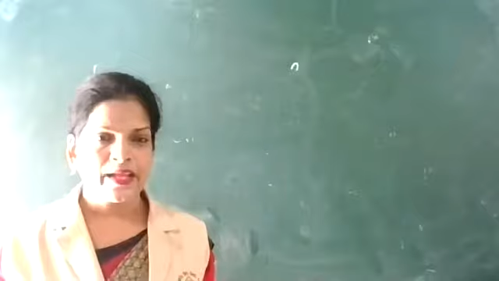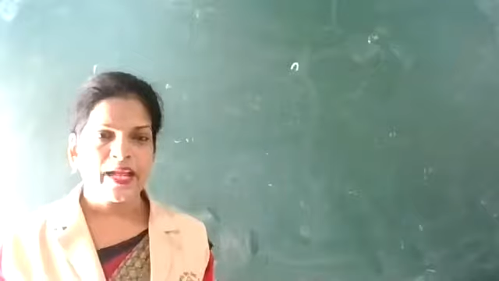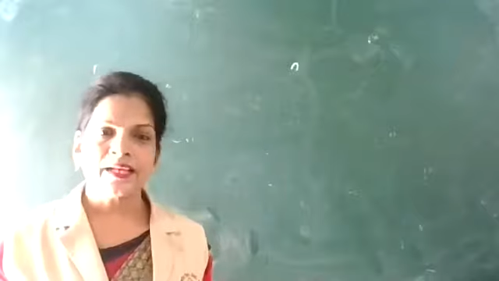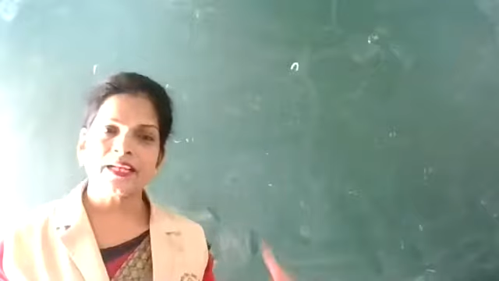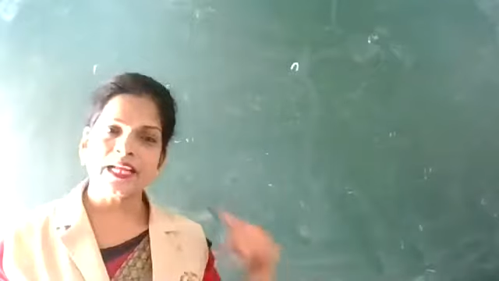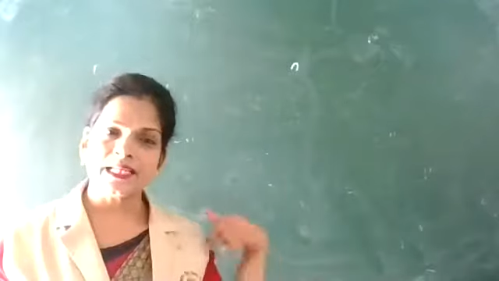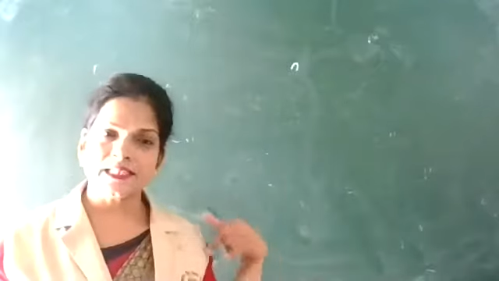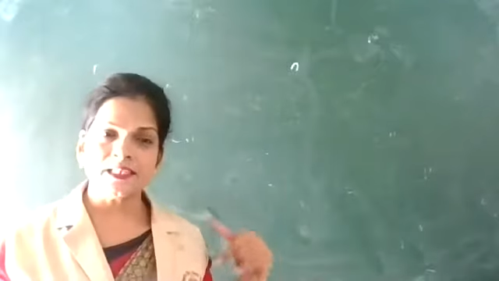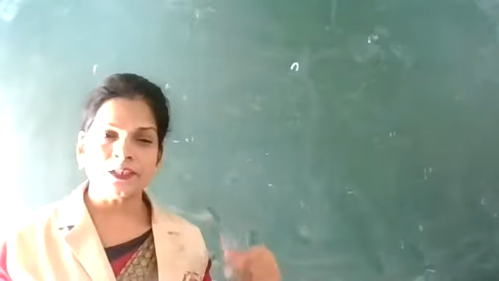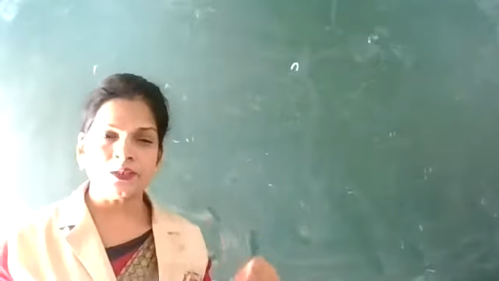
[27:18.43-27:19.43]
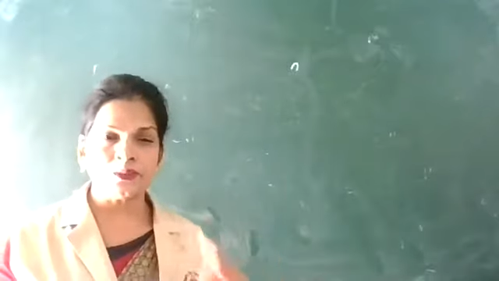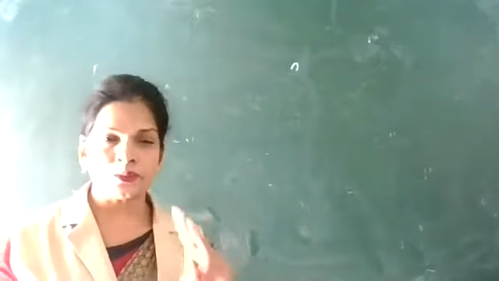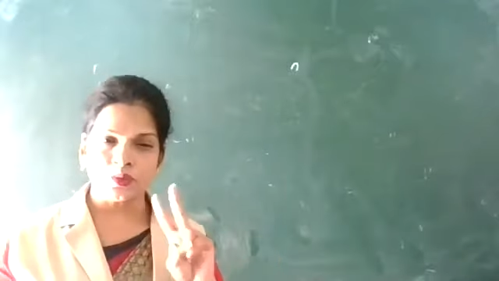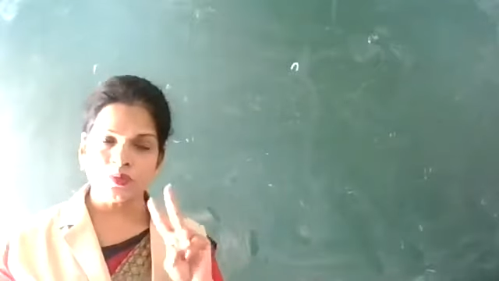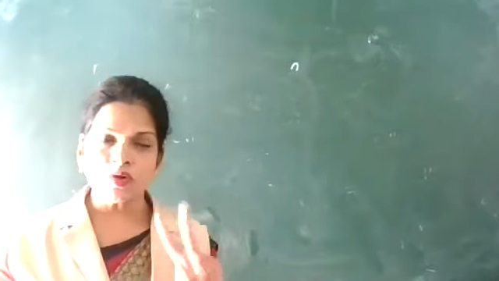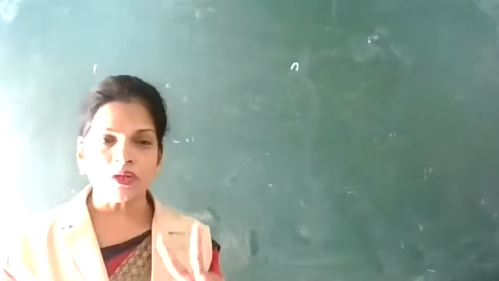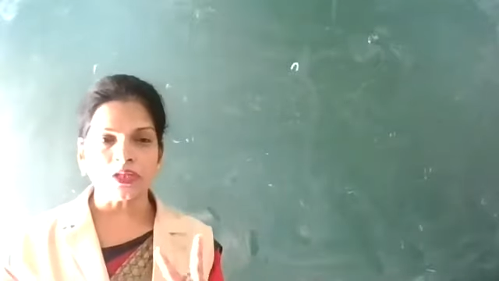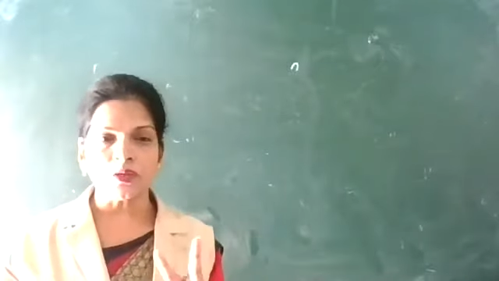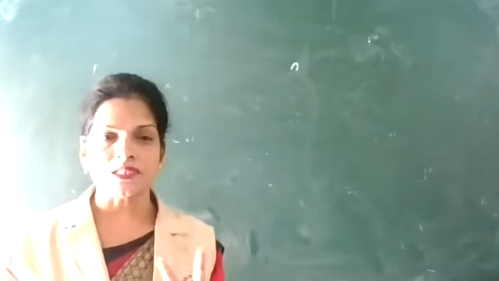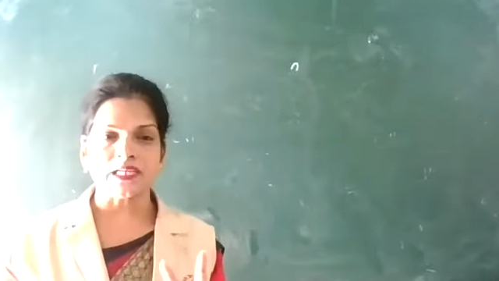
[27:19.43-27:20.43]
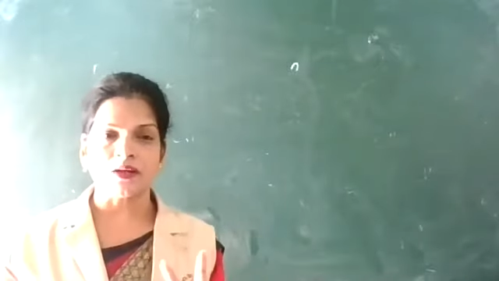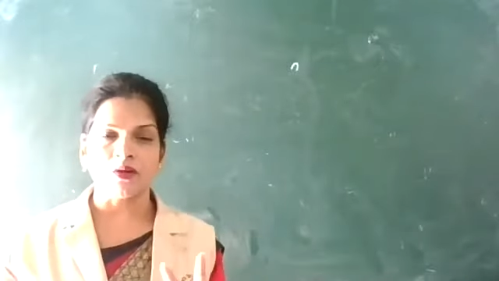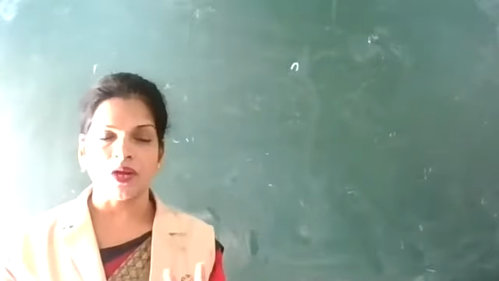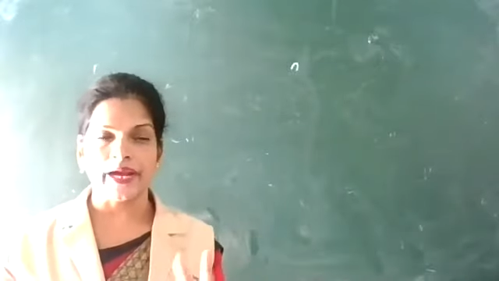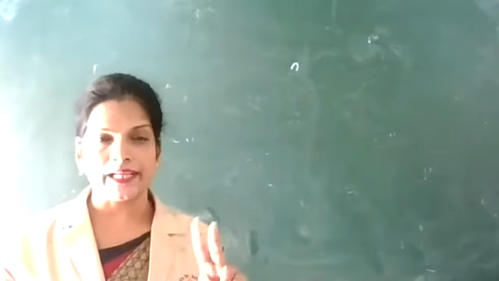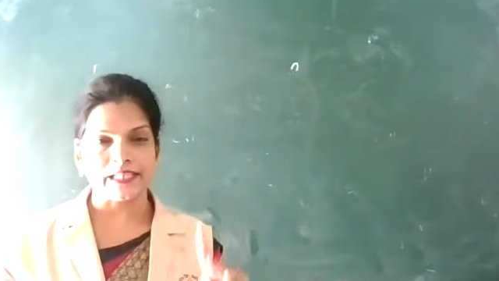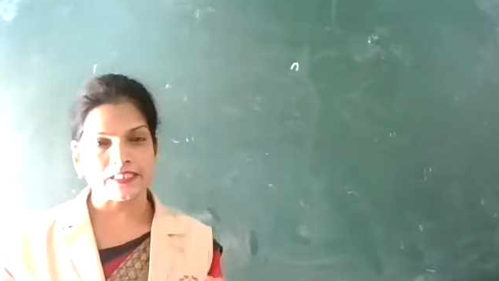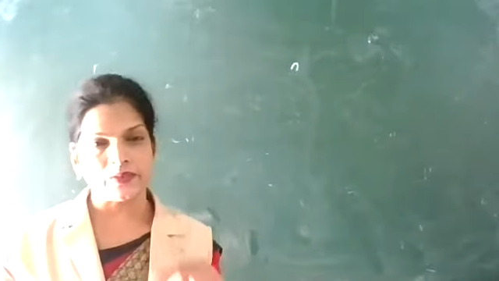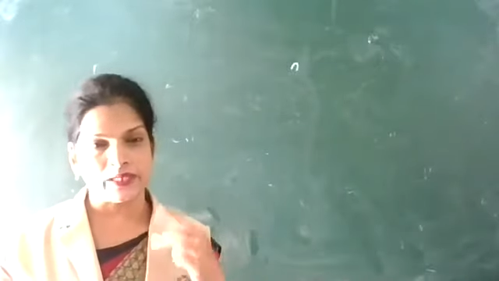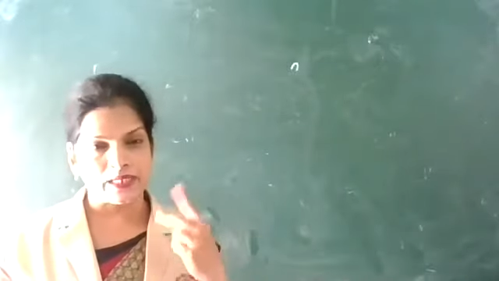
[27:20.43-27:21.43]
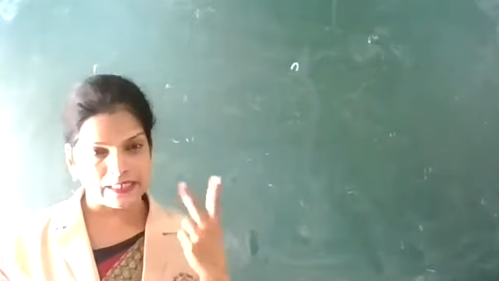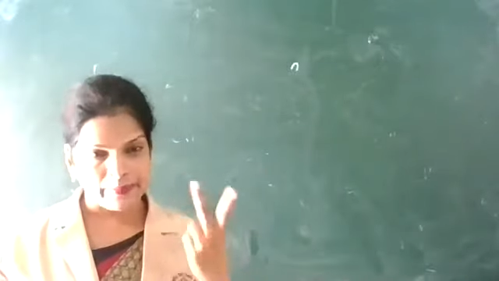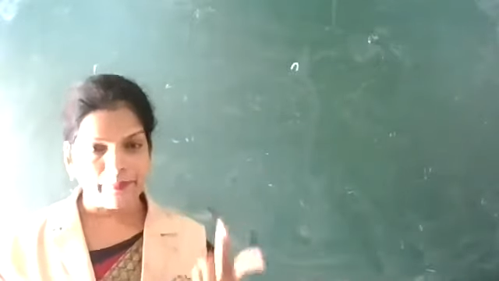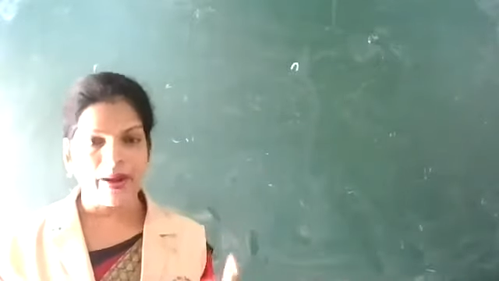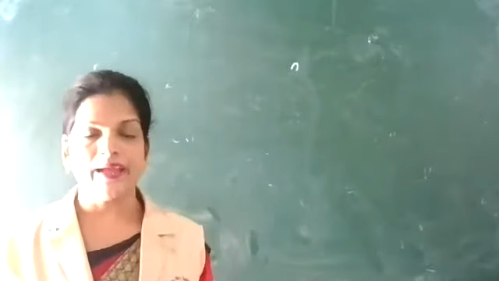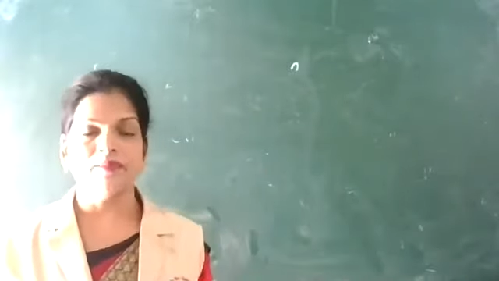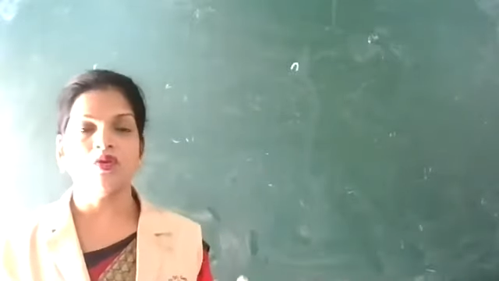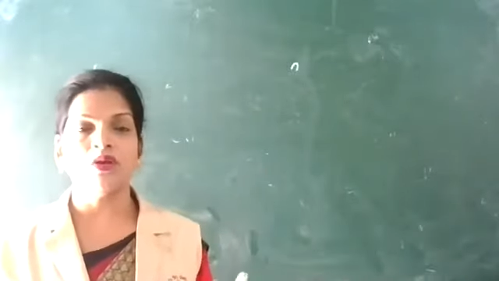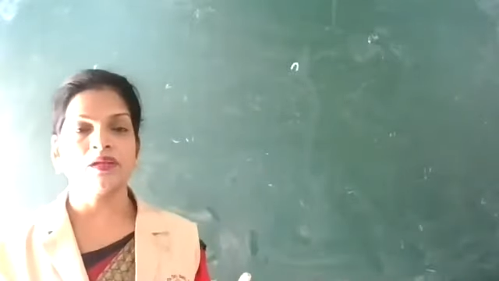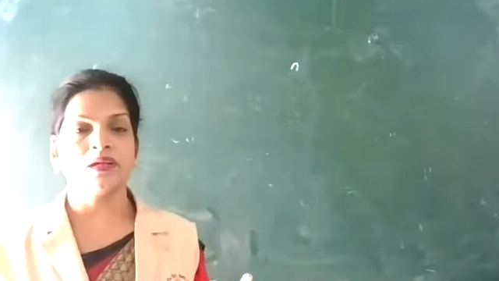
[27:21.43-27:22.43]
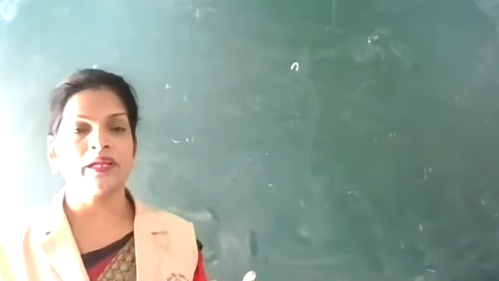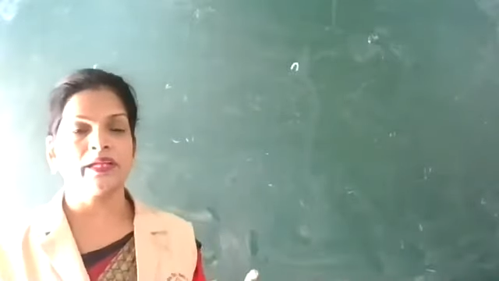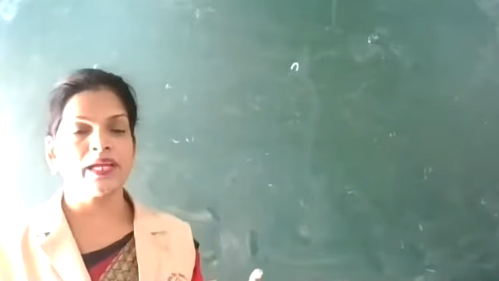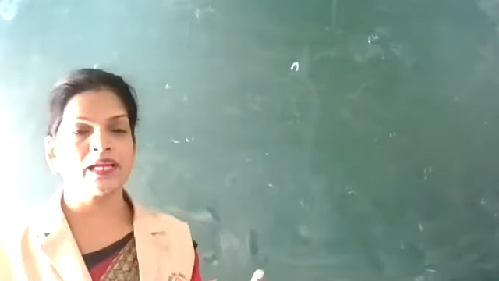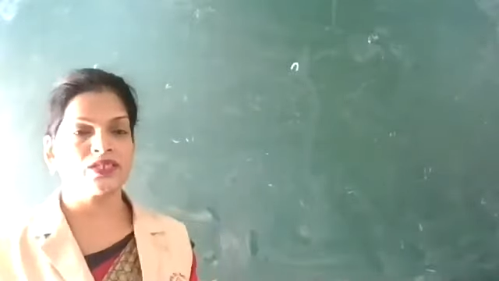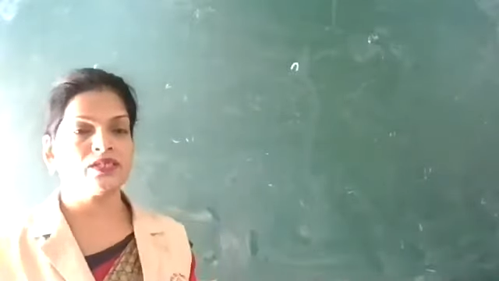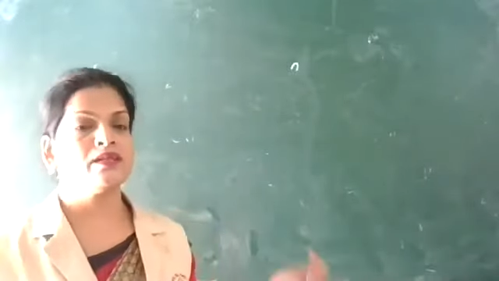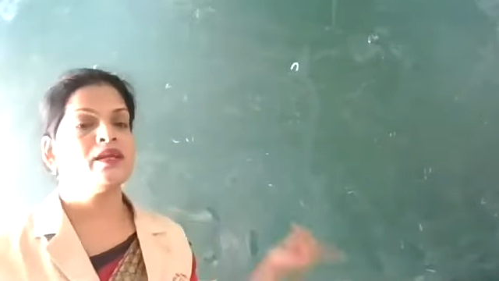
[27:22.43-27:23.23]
And in SN2, two molecules are colliding, so it is a bimolecular reaction.